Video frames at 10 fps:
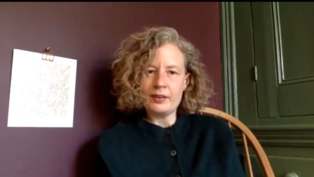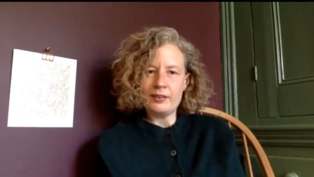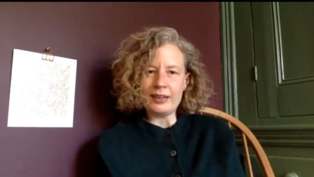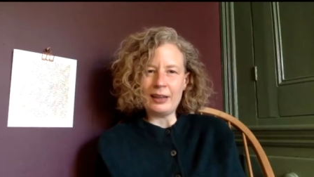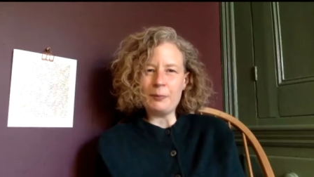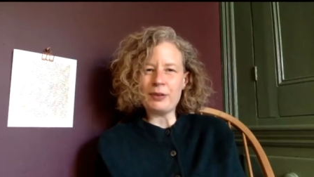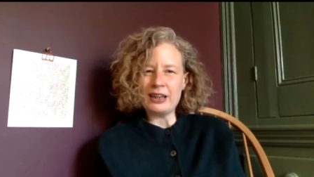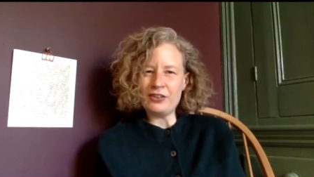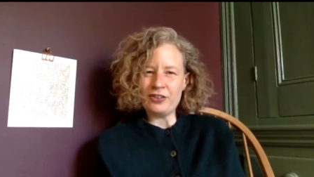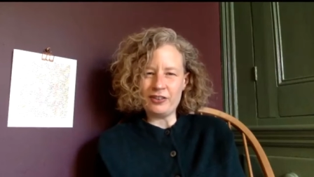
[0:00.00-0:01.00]

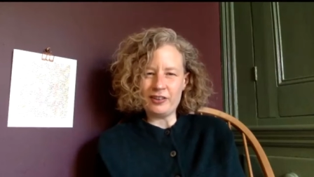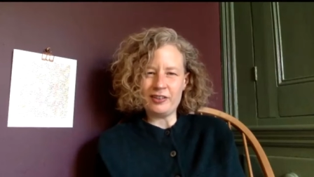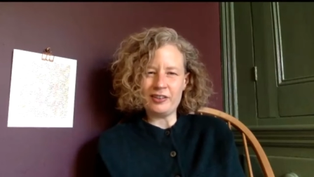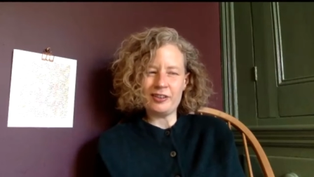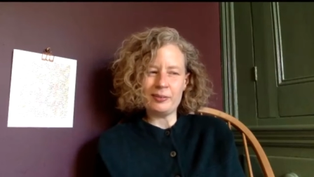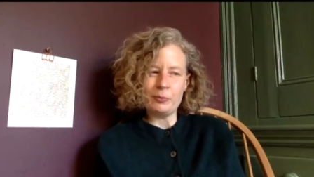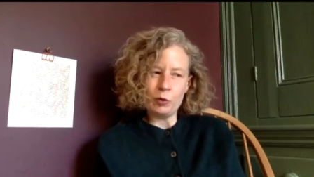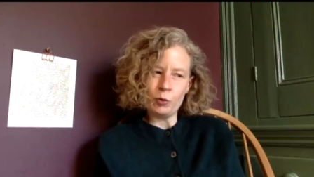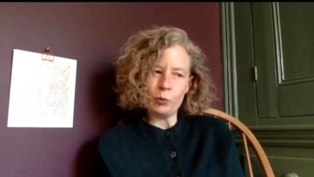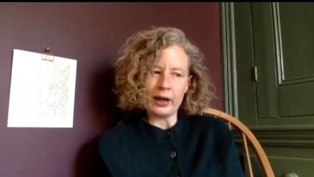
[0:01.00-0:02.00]
celebrations, it's the
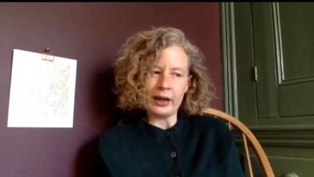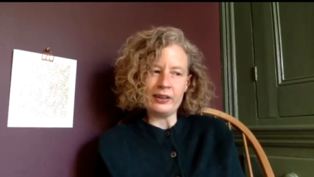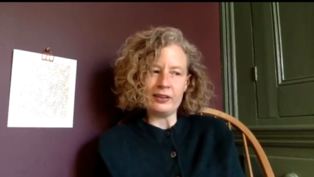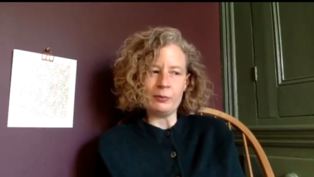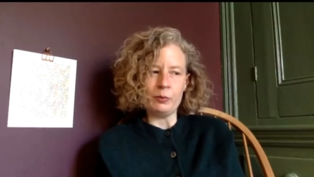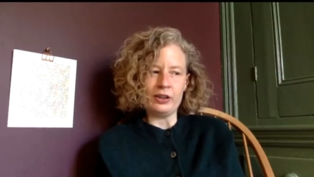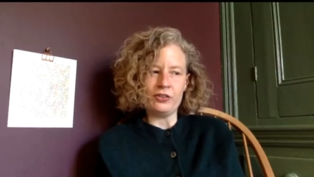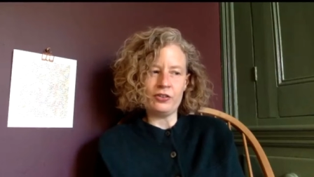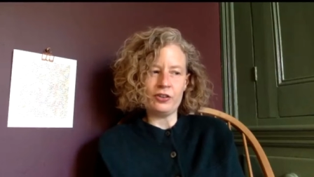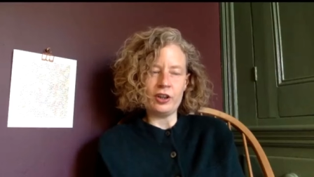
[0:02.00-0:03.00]
small ways in
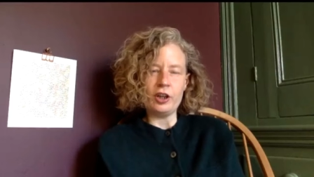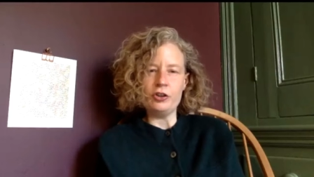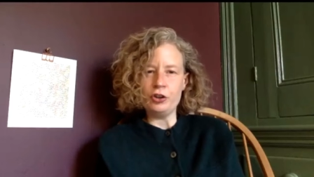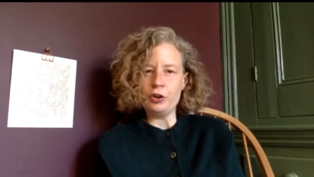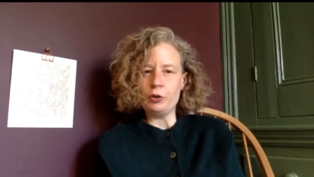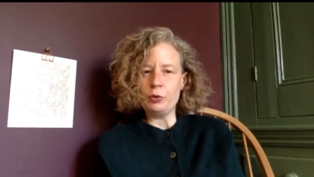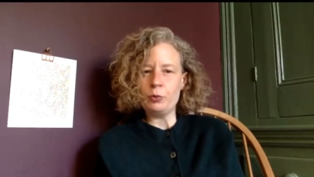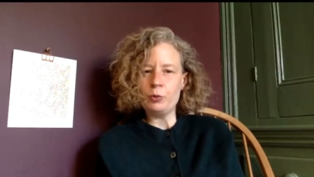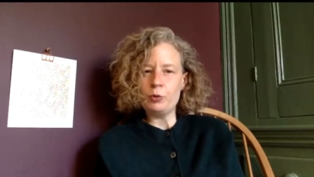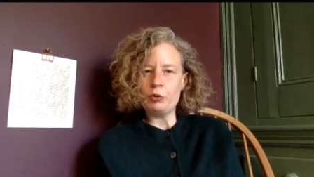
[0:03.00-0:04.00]
which a
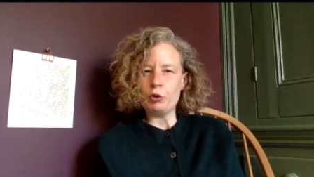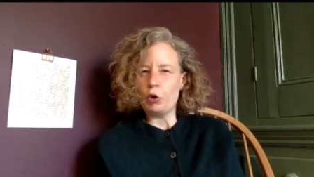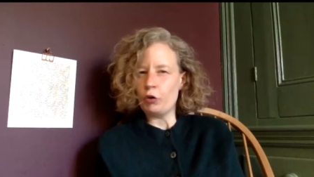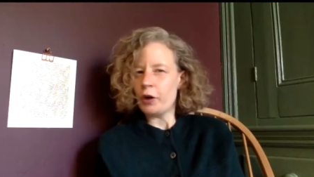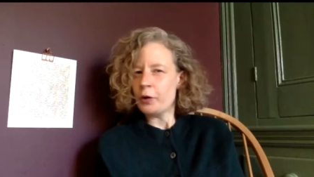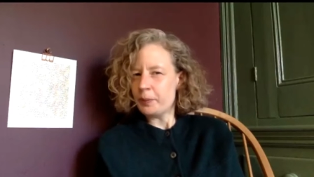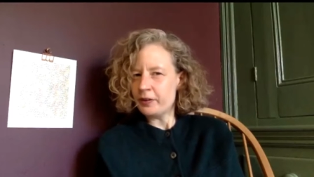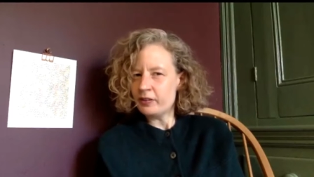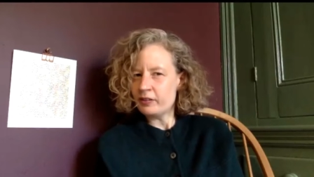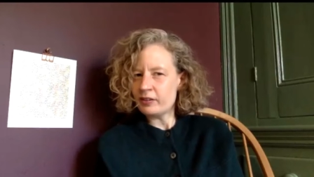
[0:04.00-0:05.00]
new door
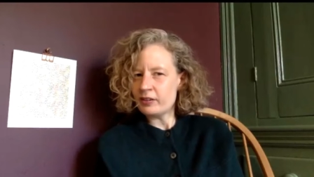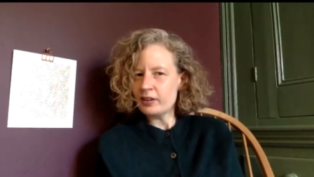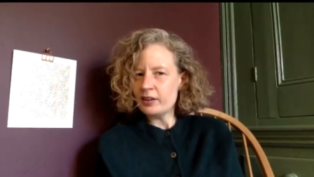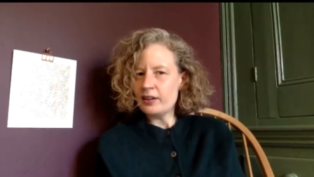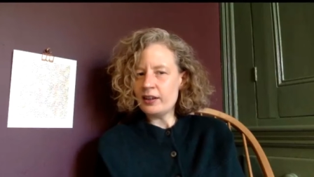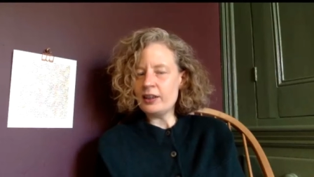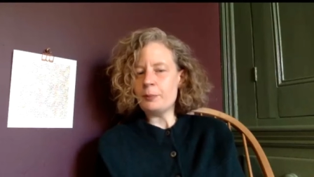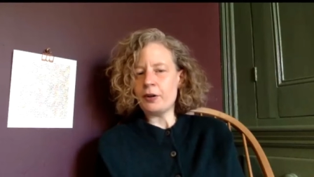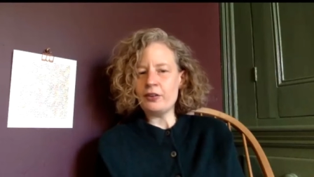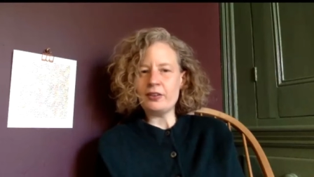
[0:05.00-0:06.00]
opens in the
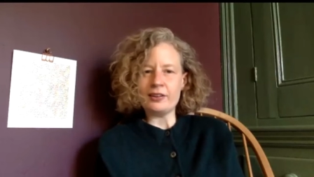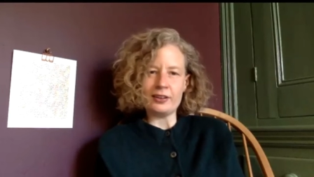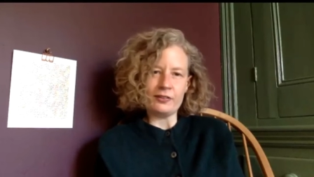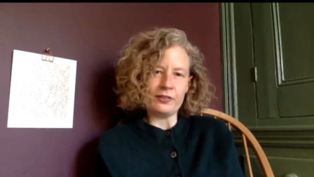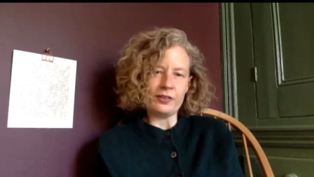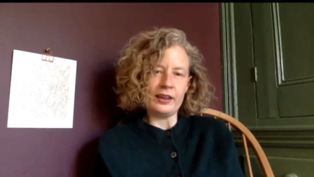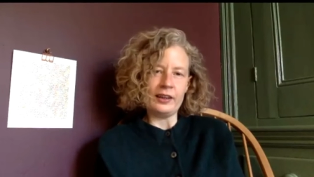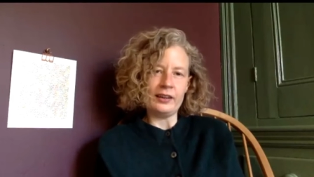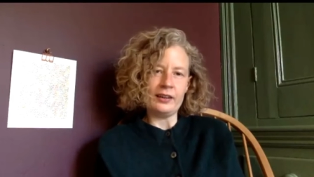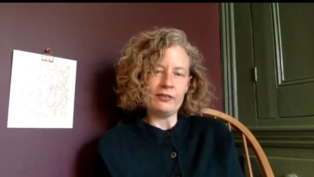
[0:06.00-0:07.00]
process of
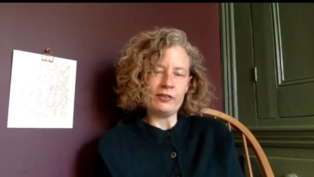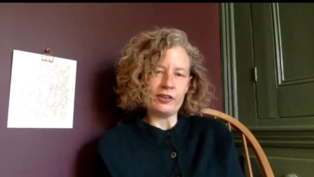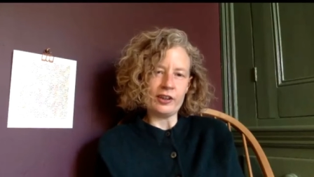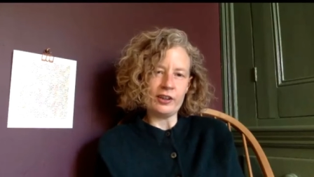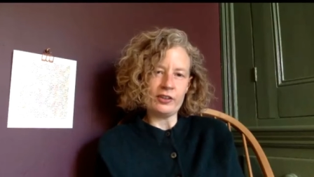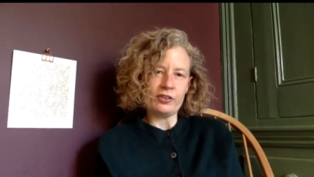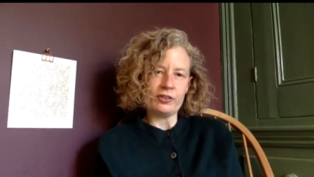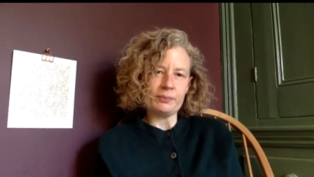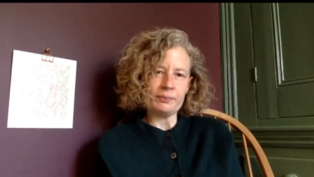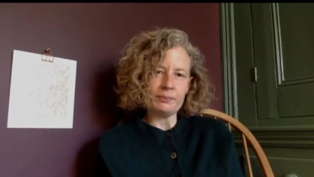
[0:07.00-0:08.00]
the research.